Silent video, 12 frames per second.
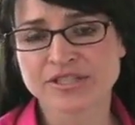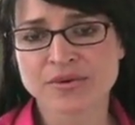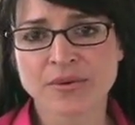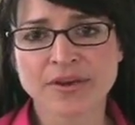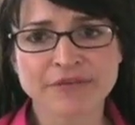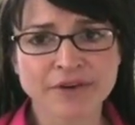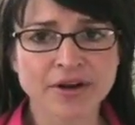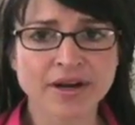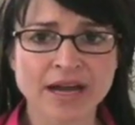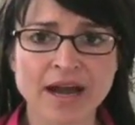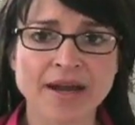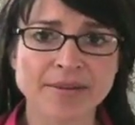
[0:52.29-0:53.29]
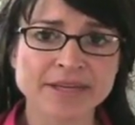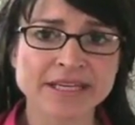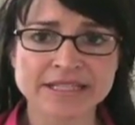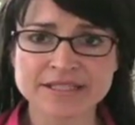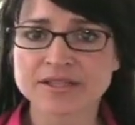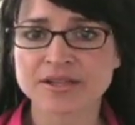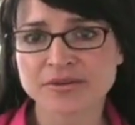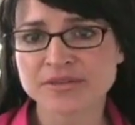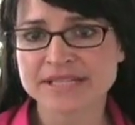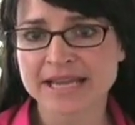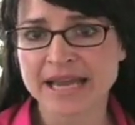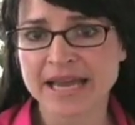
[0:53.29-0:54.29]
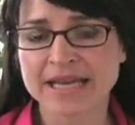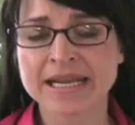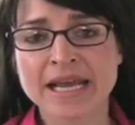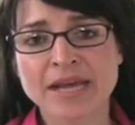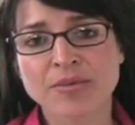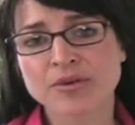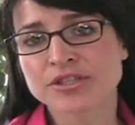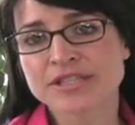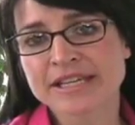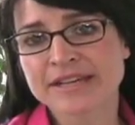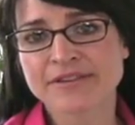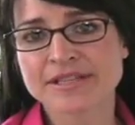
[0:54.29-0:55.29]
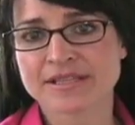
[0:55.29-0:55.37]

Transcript: So if our economy gets a little sad, we'll just give it